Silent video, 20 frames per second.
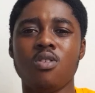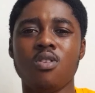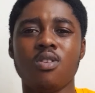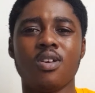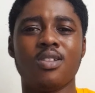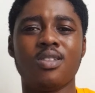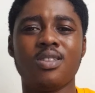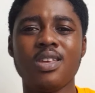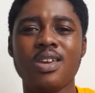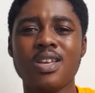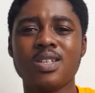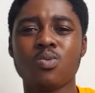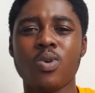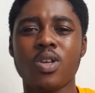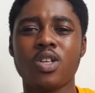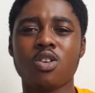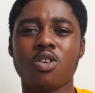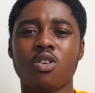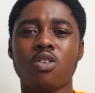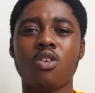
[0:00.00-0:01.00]
the things
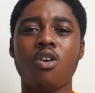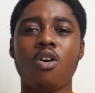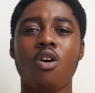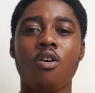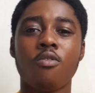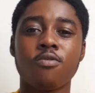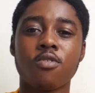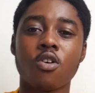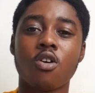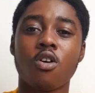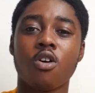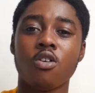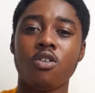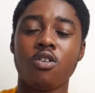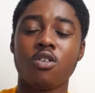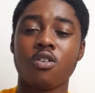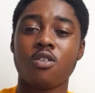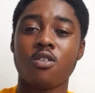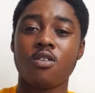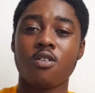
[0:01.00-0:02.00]
which are not of God
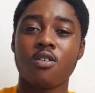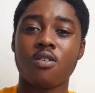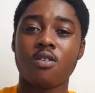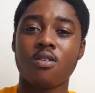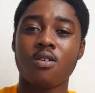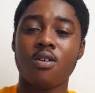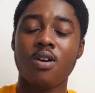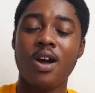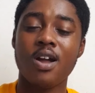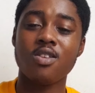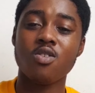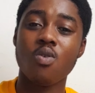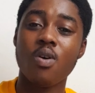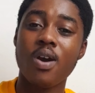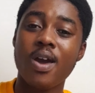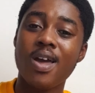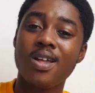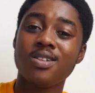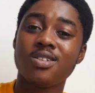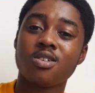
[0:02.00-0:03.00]
and you
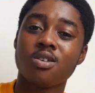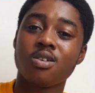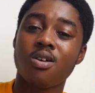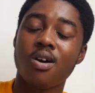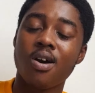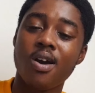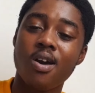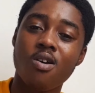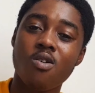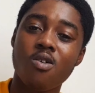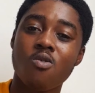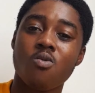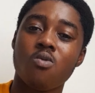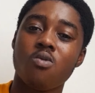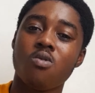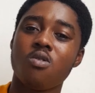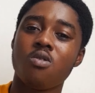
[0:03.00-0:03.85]
enter hell,